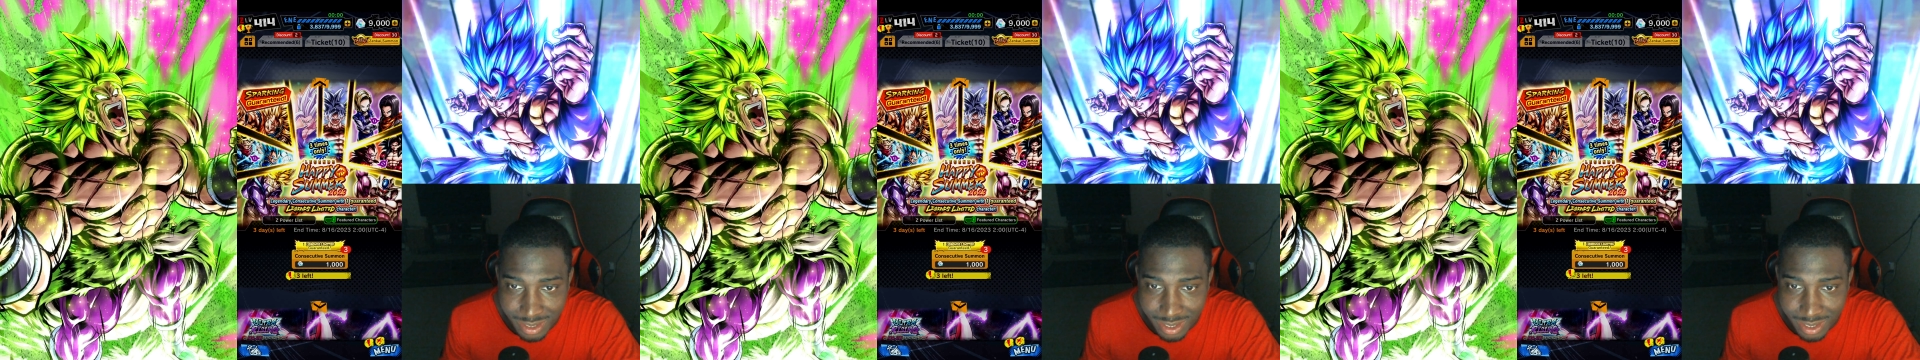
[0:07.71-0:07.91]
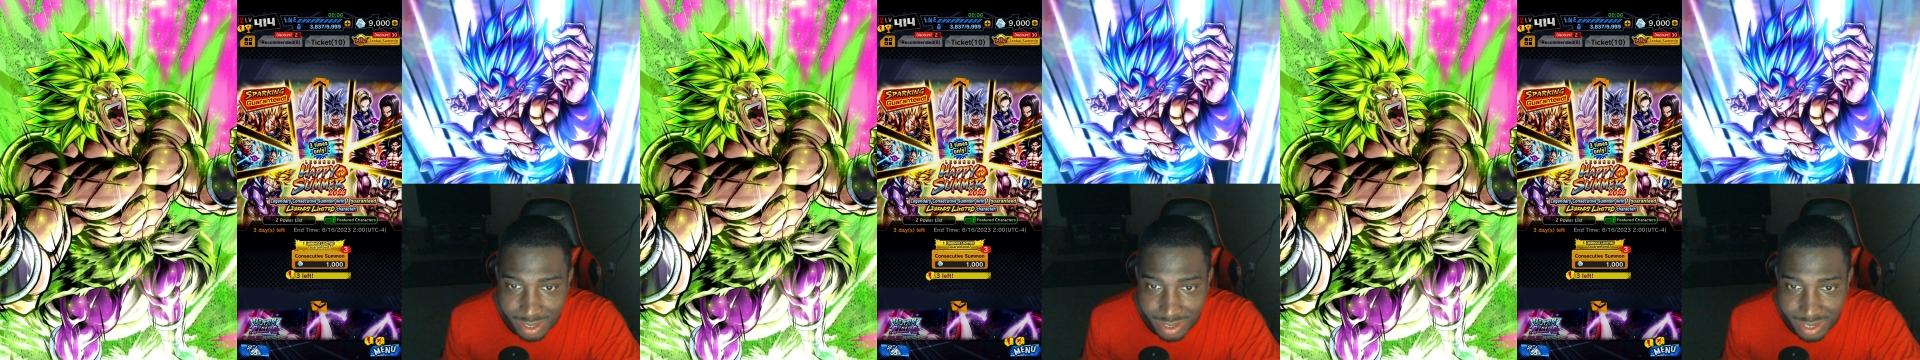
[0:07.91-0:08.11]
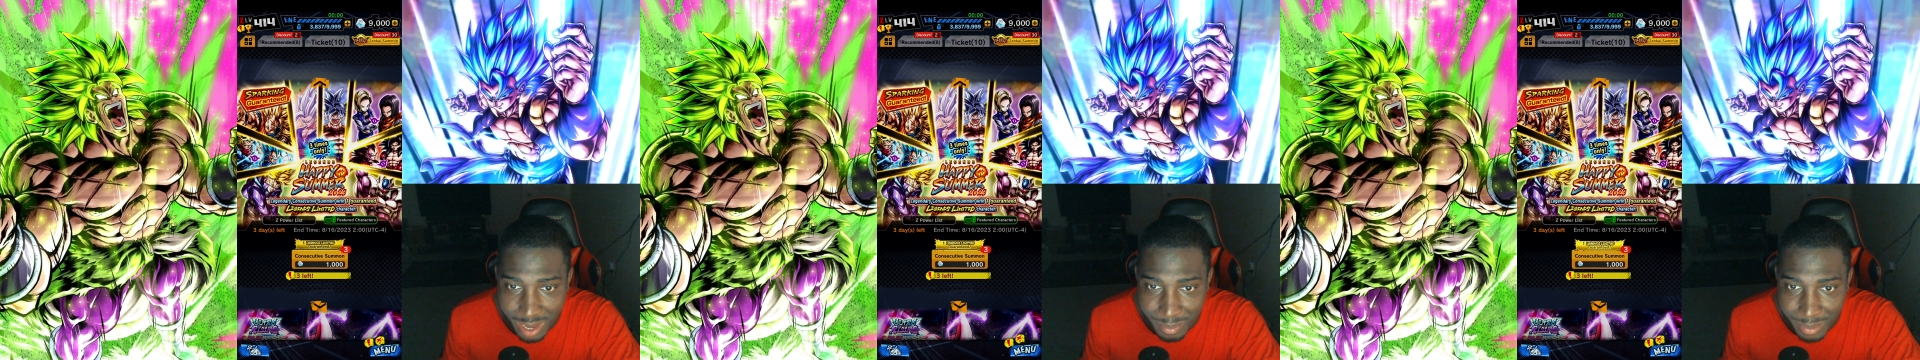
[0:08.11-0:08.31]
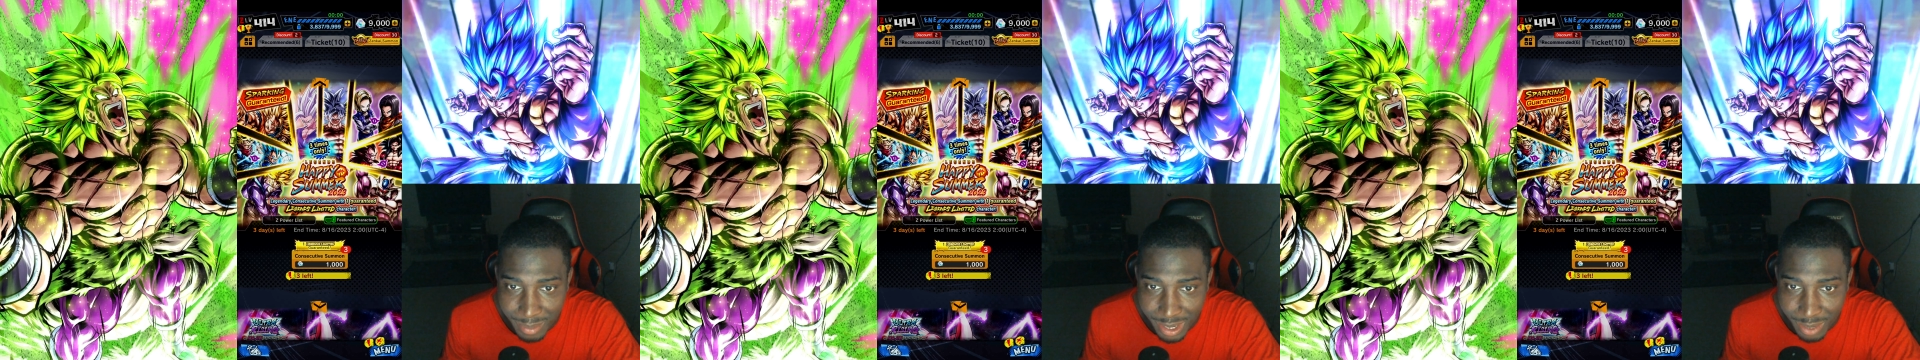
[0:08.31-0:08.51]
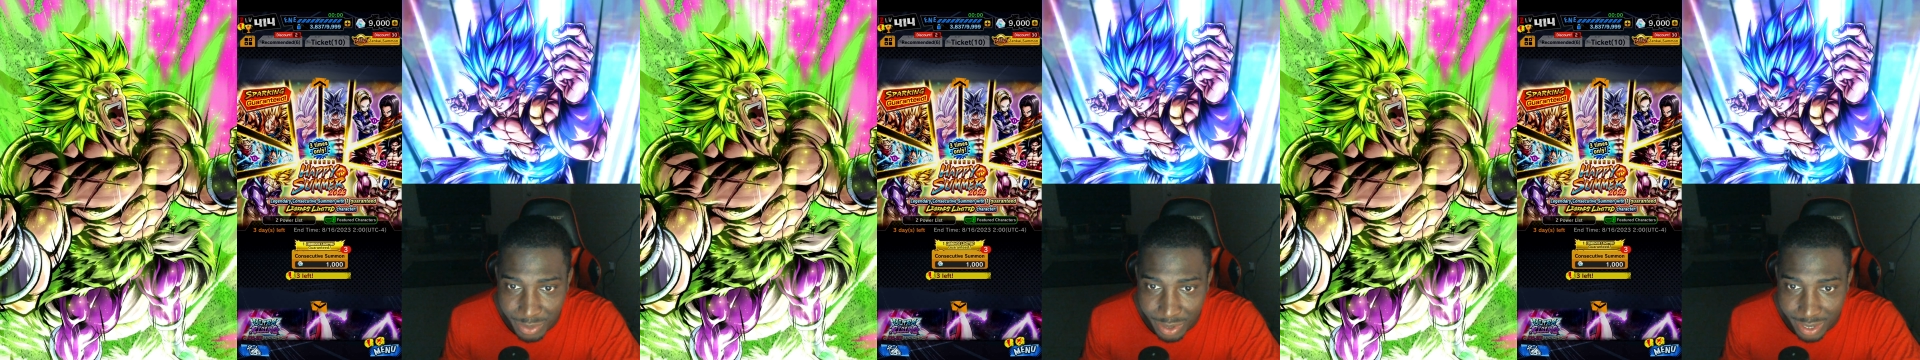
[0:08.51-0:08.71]
and yeah,
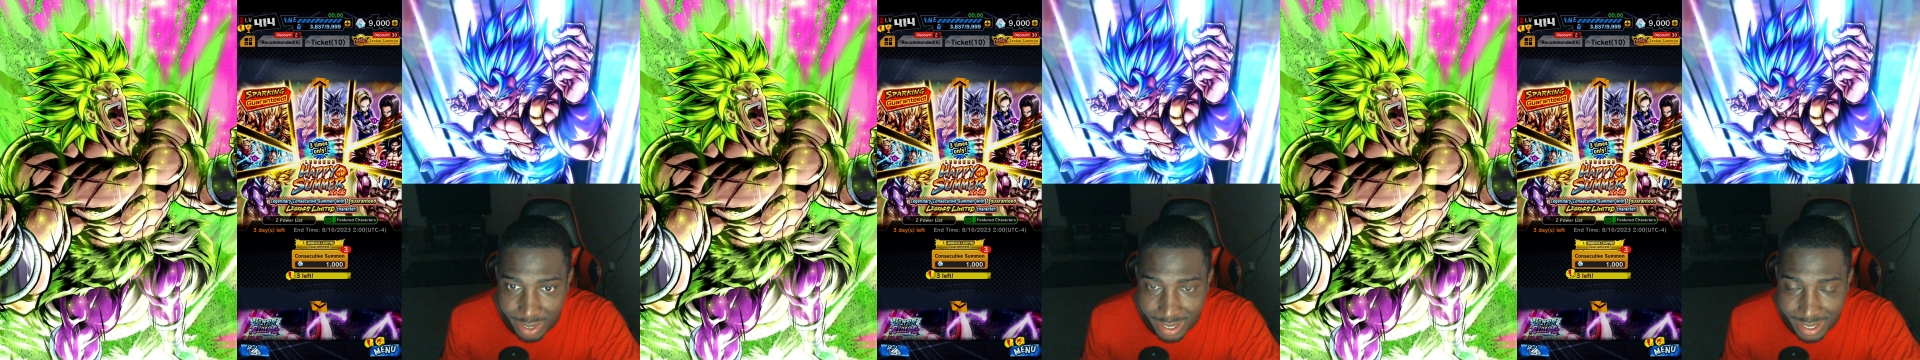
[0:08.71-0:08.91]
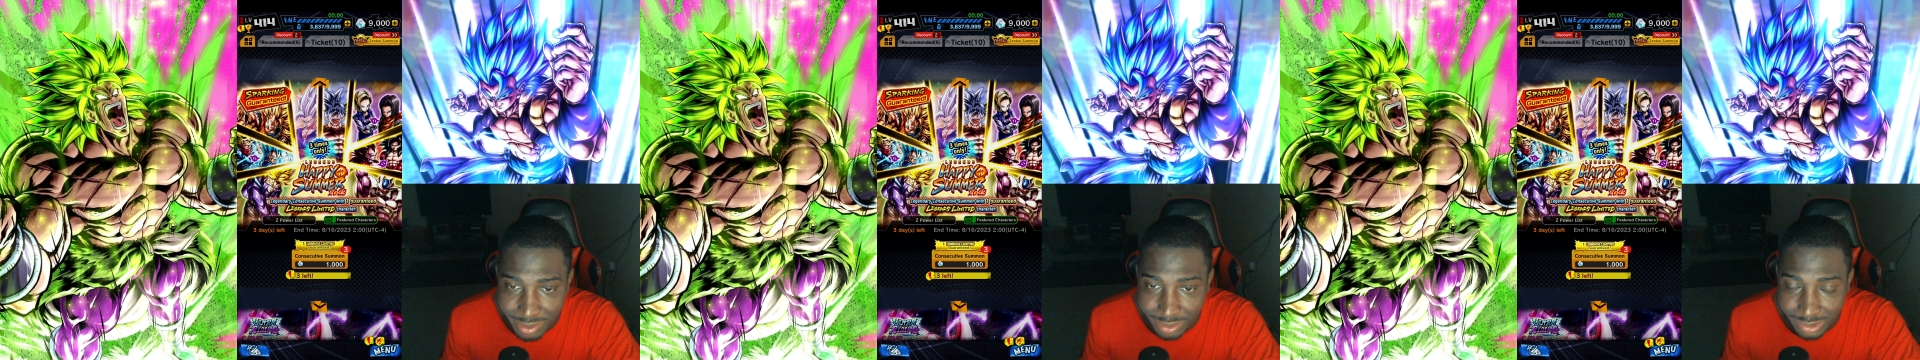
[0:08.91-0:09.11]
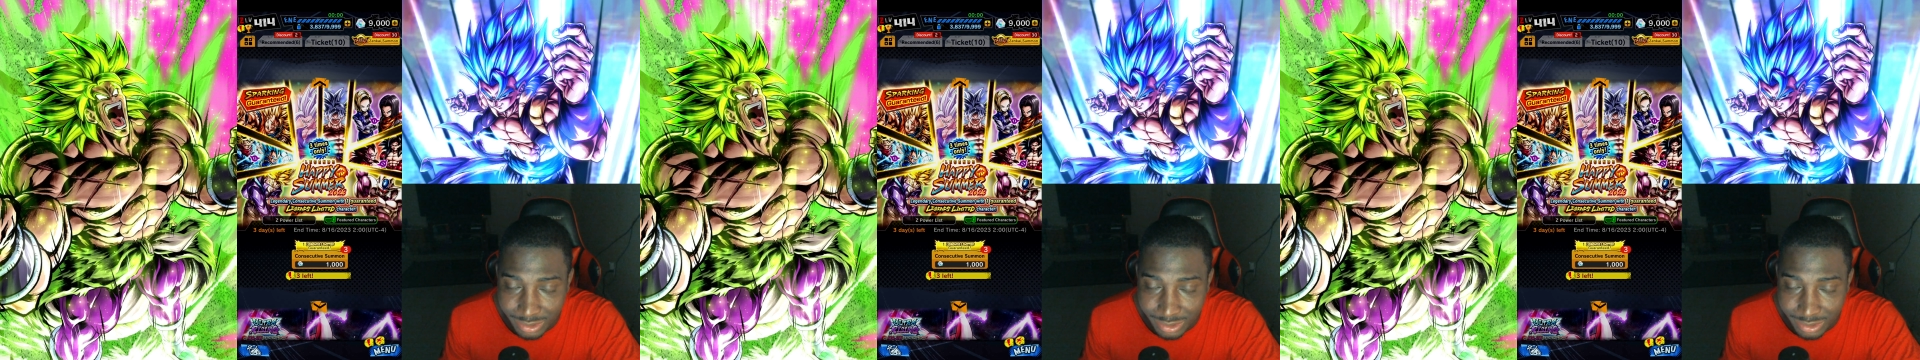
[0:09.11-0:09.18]
man, we are here